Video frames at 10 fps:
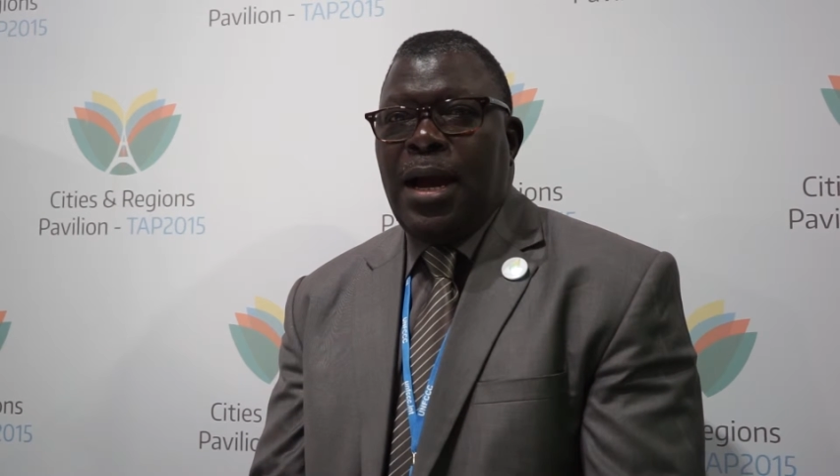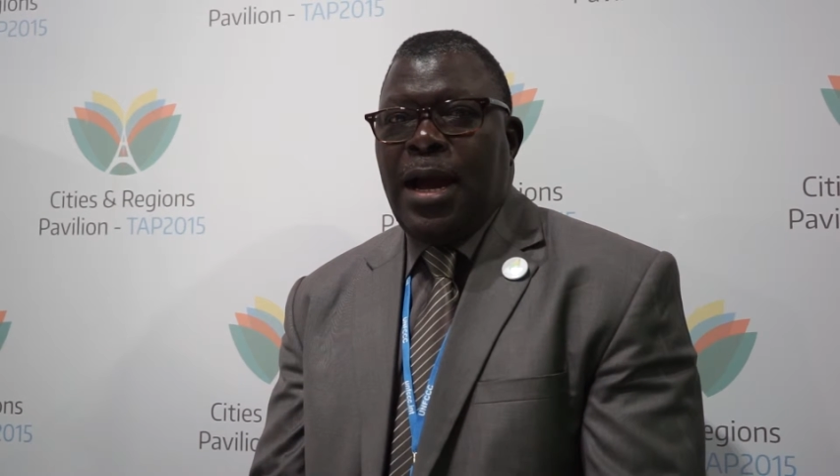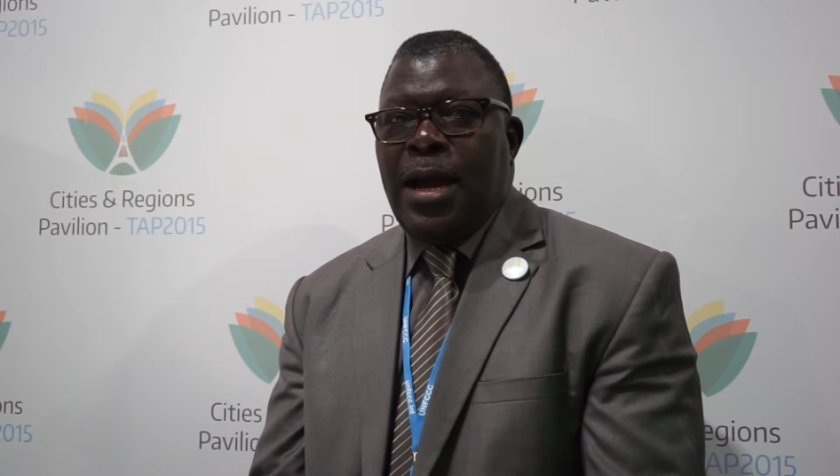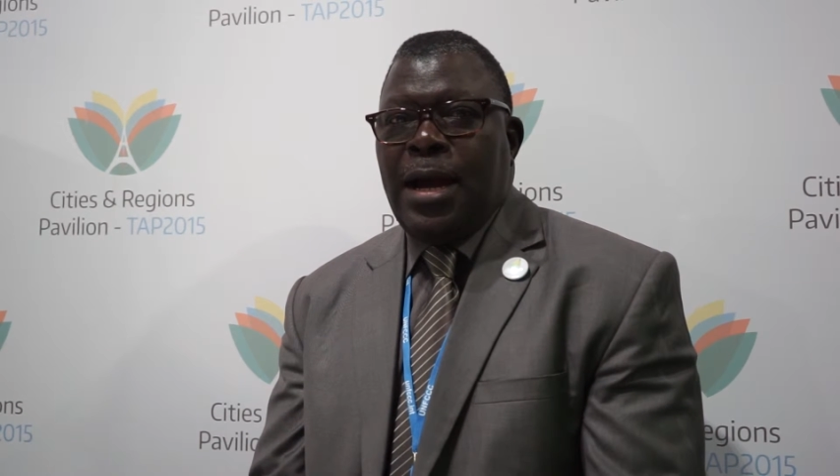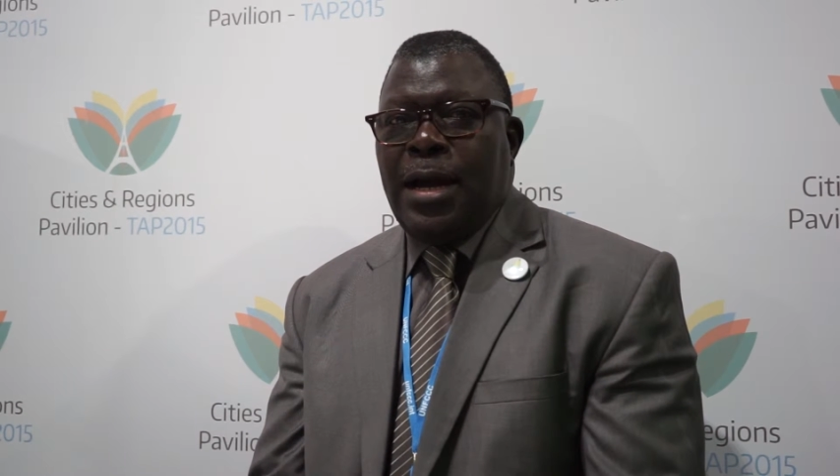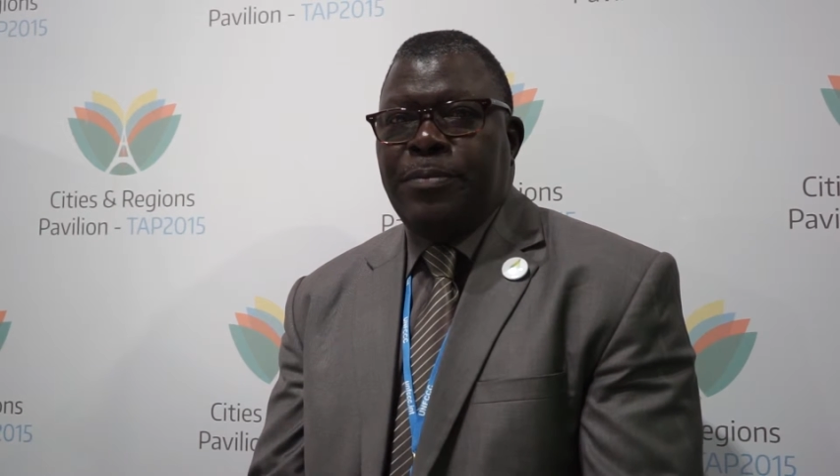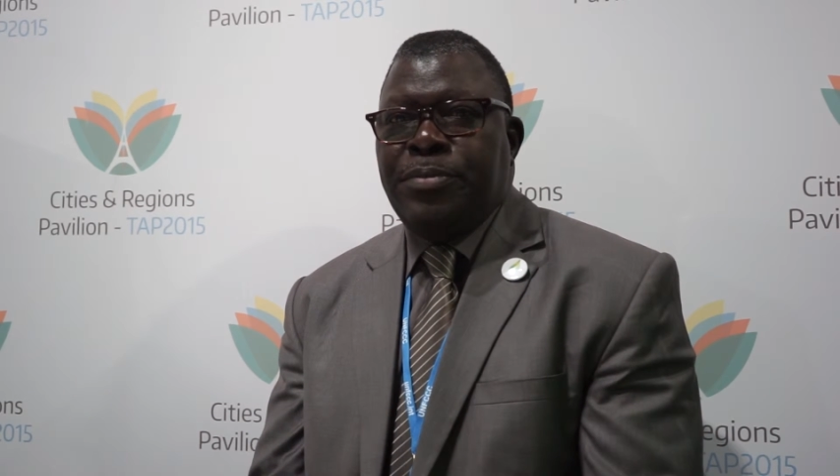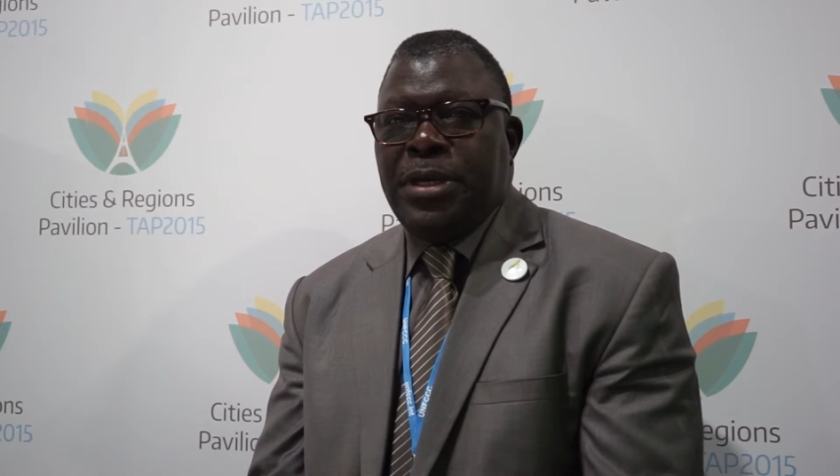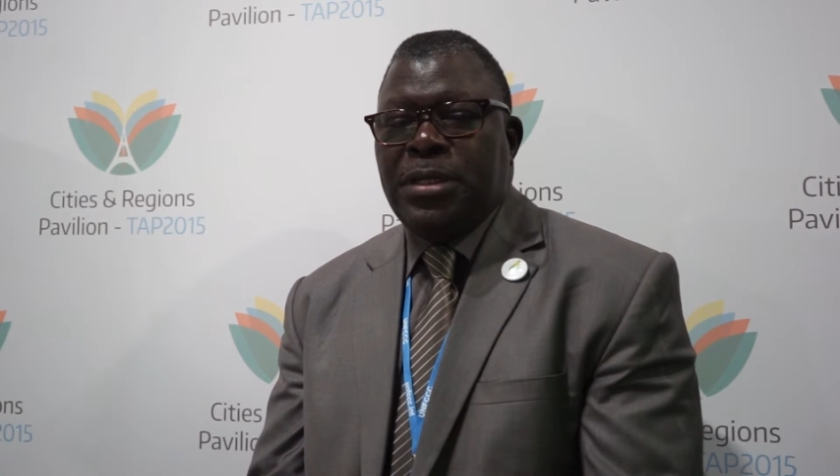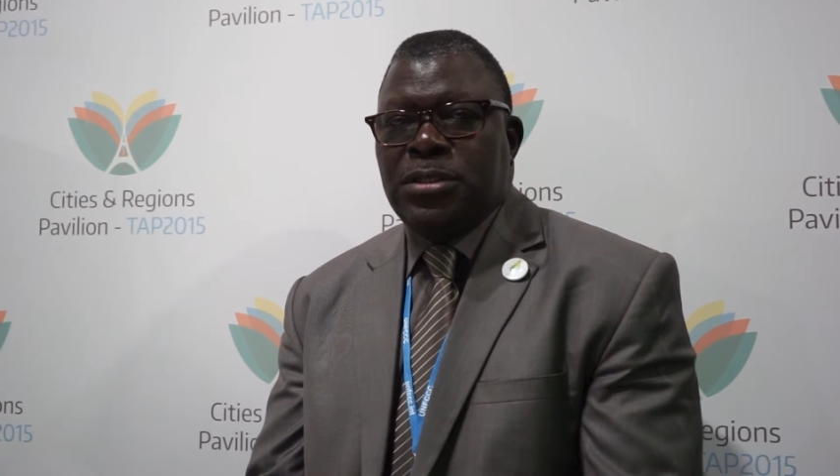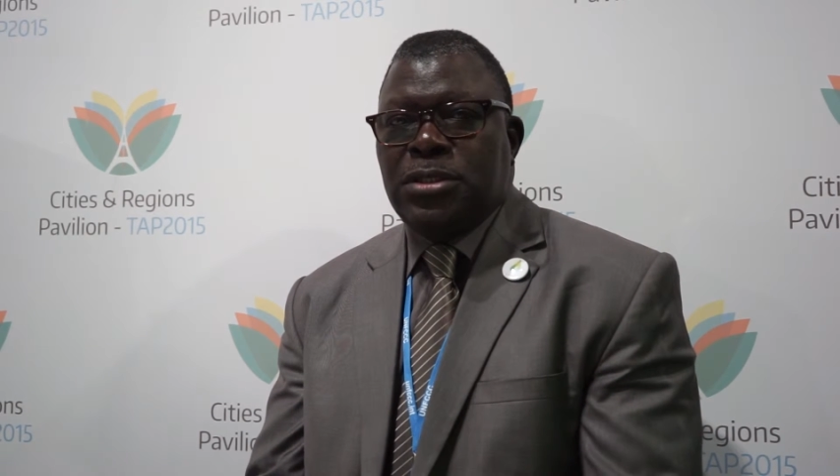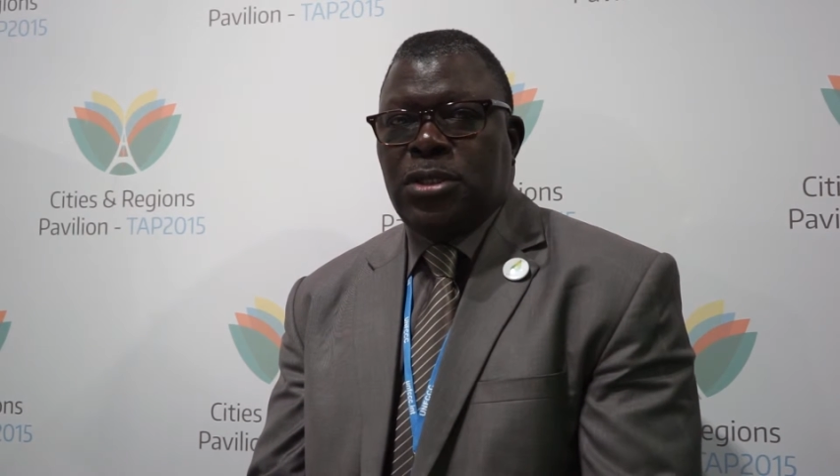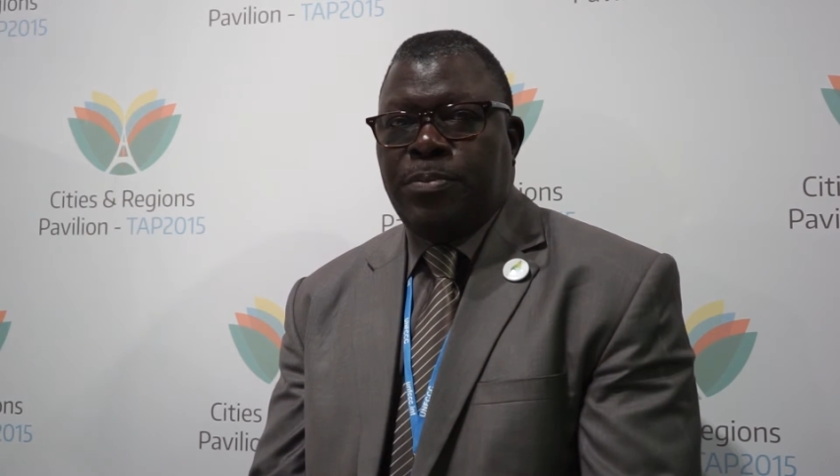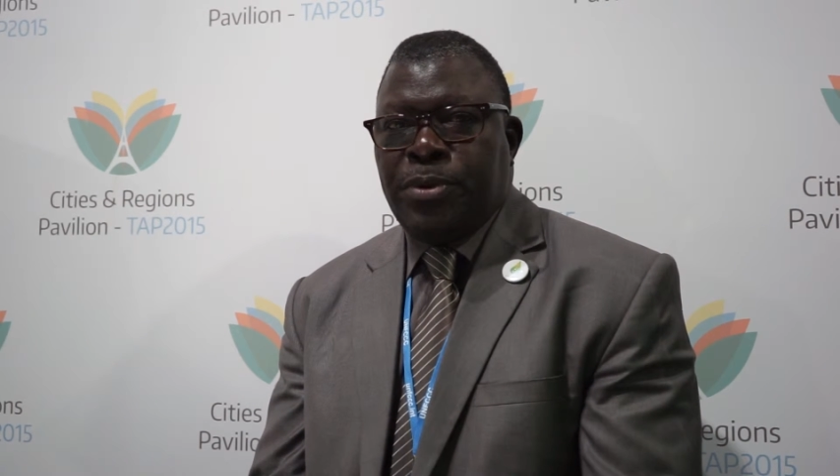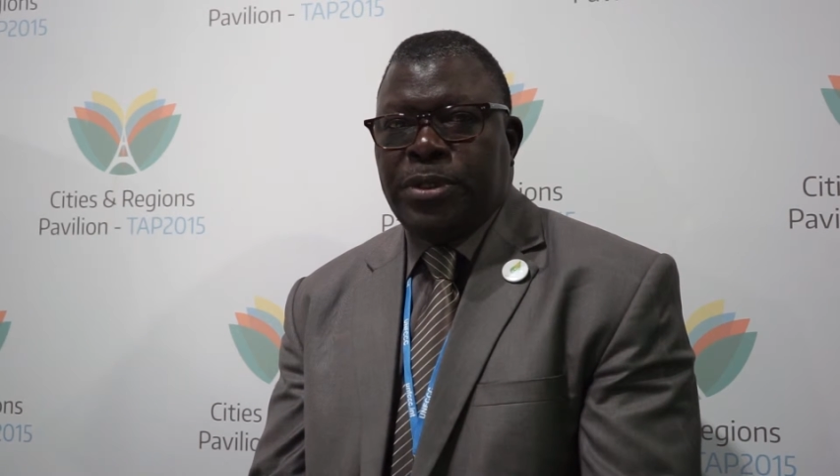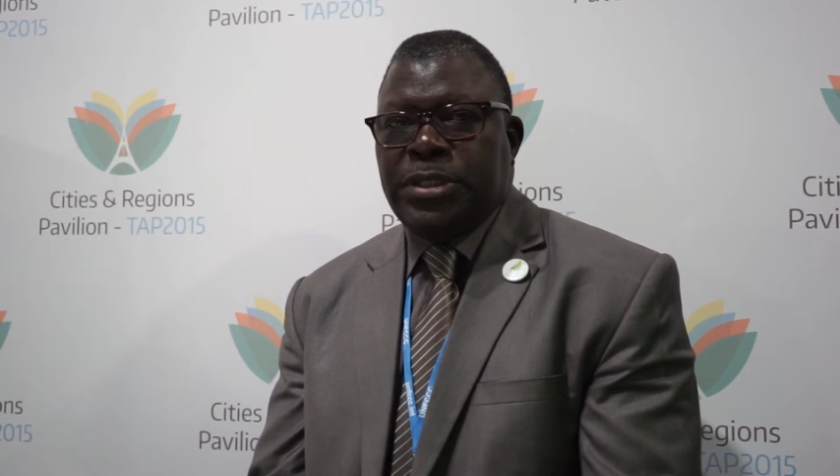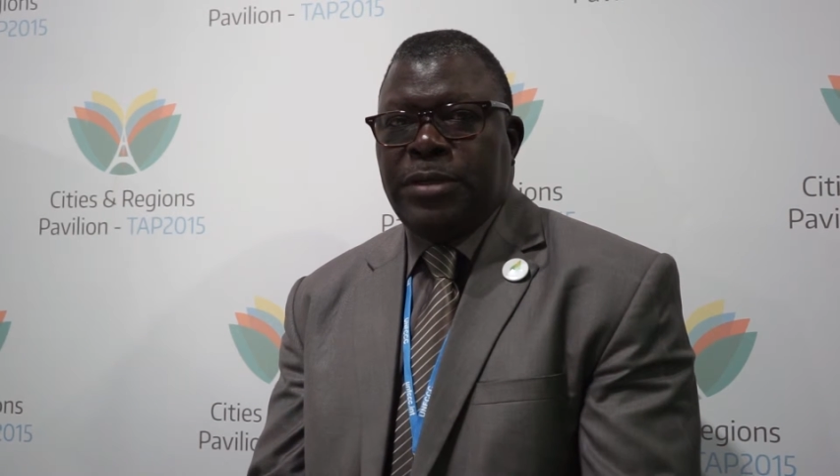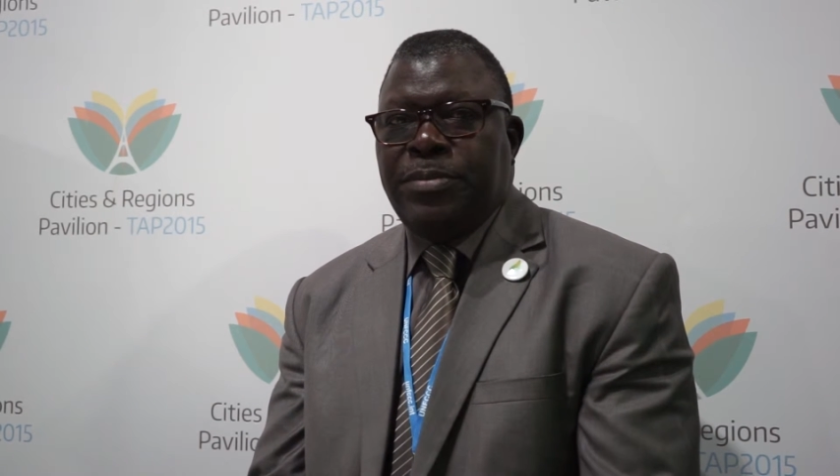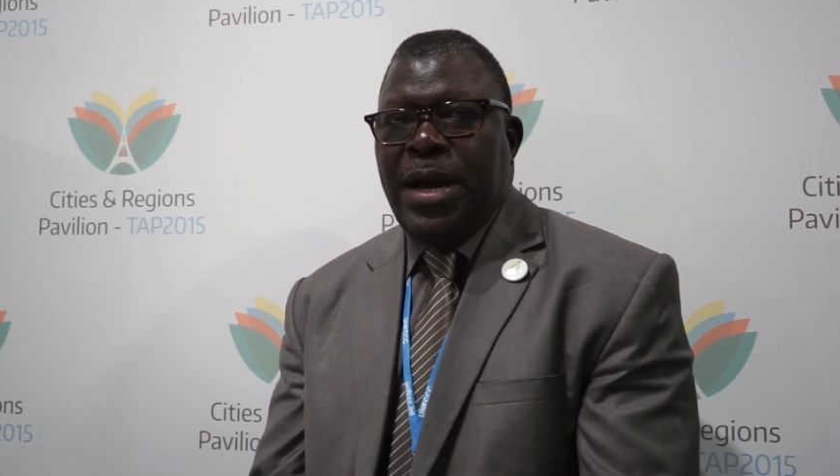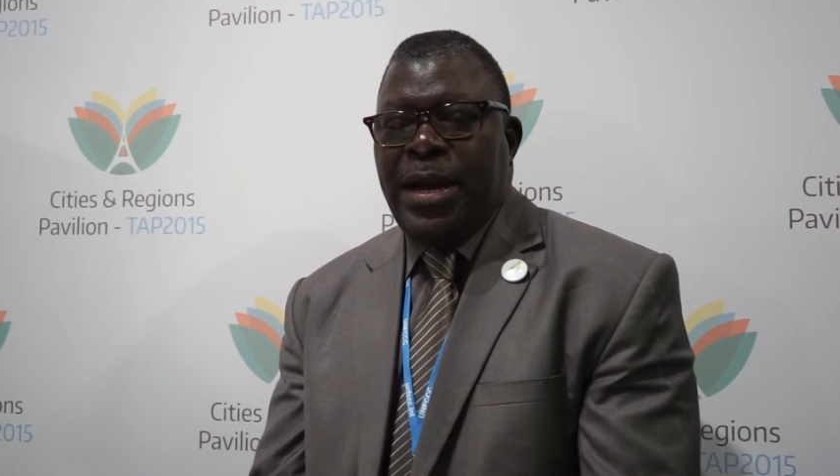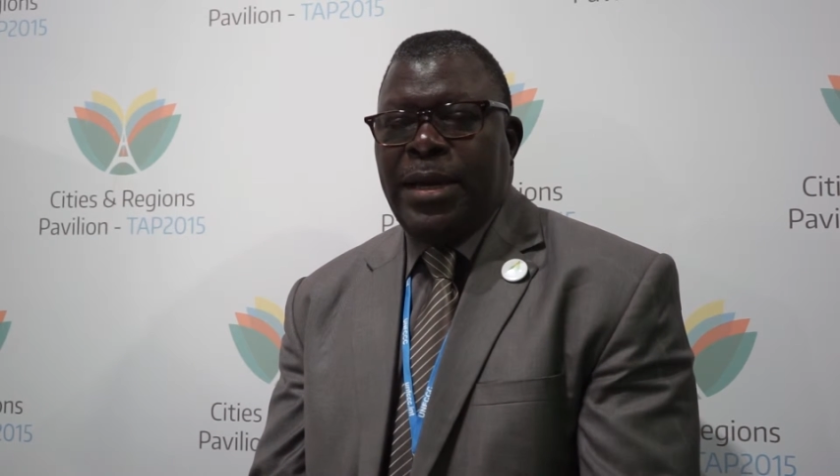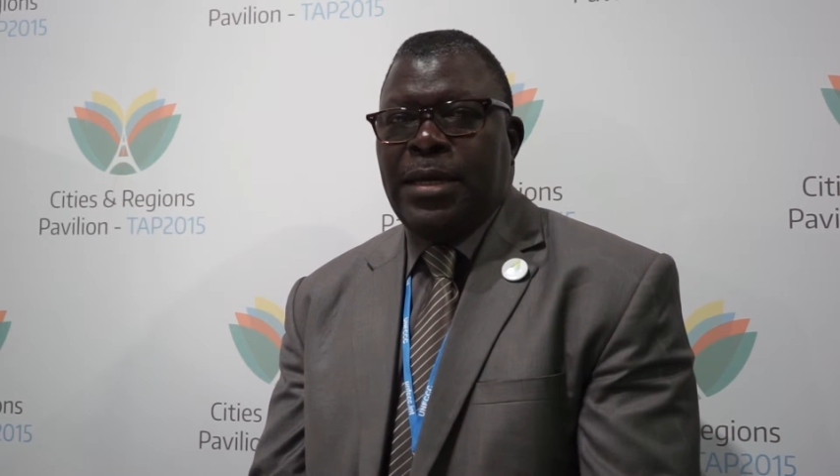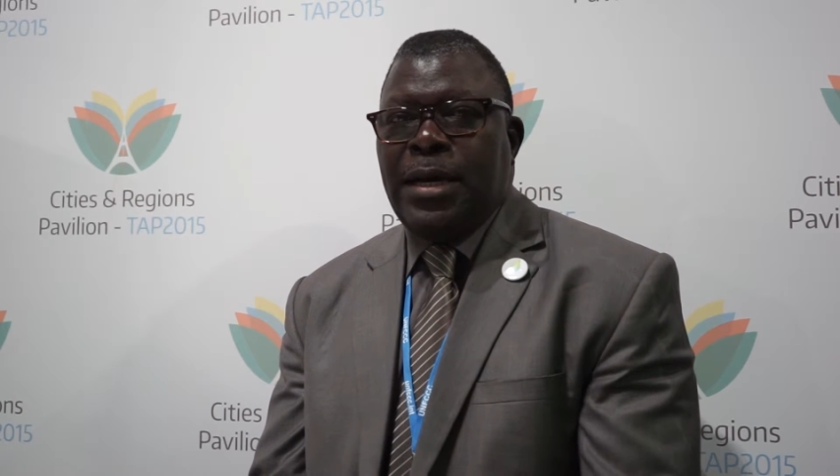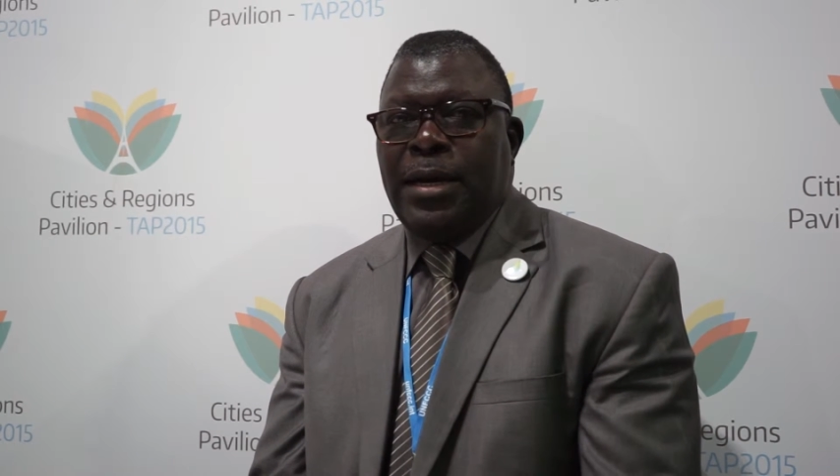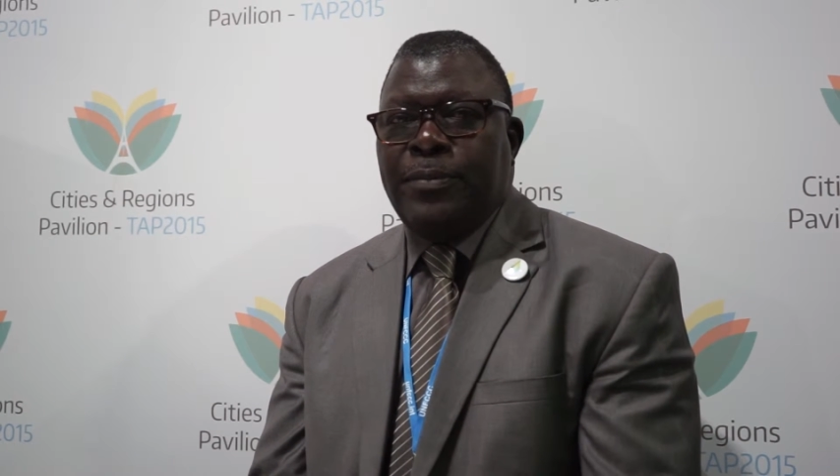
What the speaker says: are being supported by